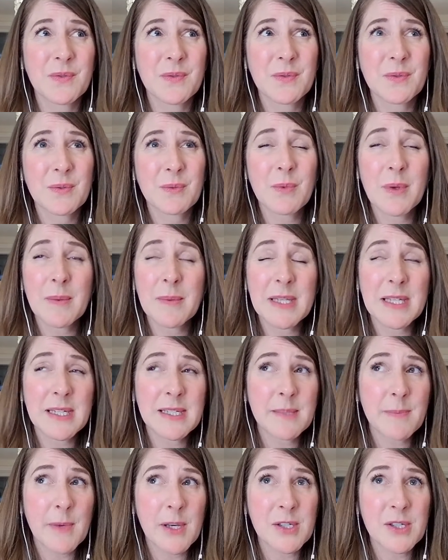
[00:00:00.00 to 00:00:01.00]
women
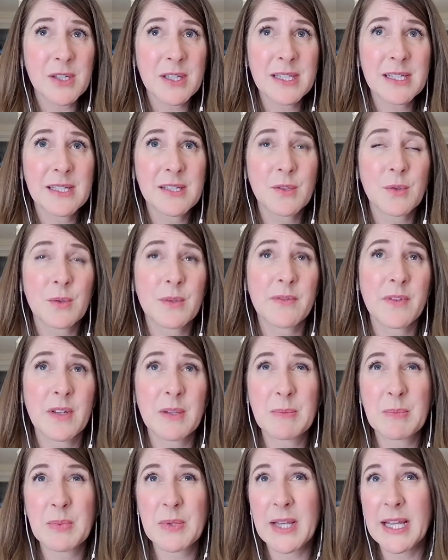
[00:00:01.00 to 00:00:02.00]
especially sort of
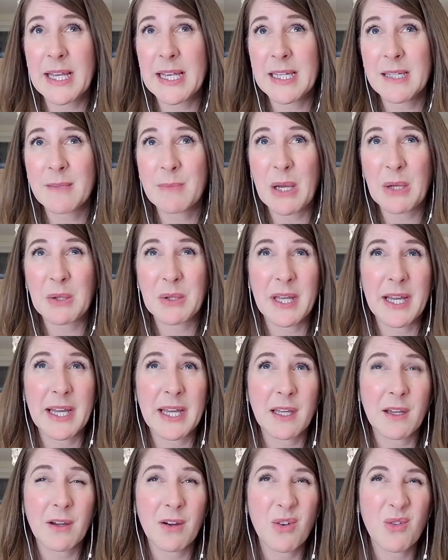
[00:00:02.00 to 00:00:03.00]
complain about
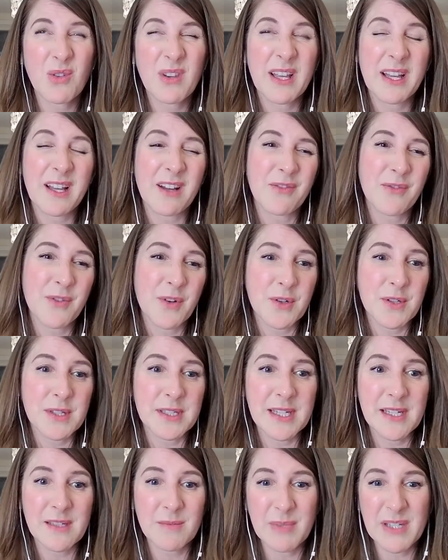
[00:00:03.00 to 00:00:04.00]
like a
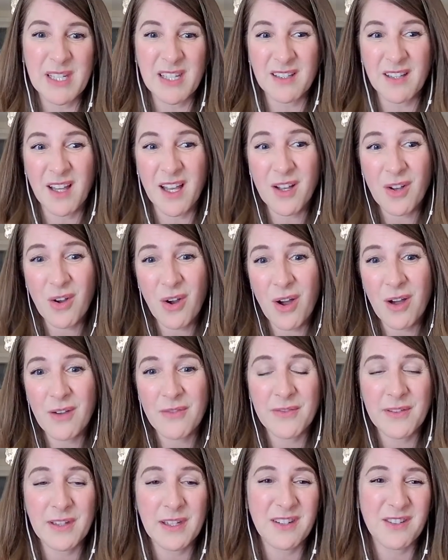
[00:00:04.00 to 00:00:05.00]
first date being like
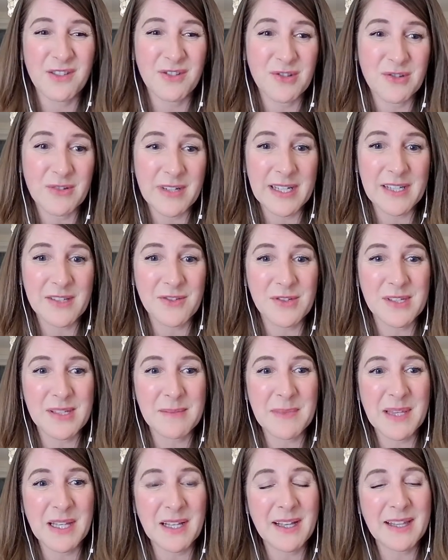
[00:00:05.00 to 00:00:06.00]
coffee or drinks or
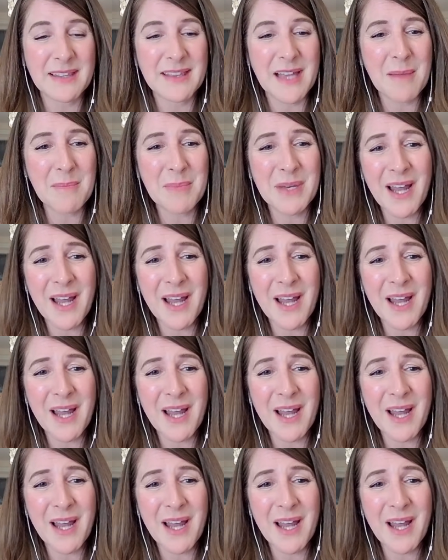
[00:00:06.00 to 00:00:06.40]
something like that.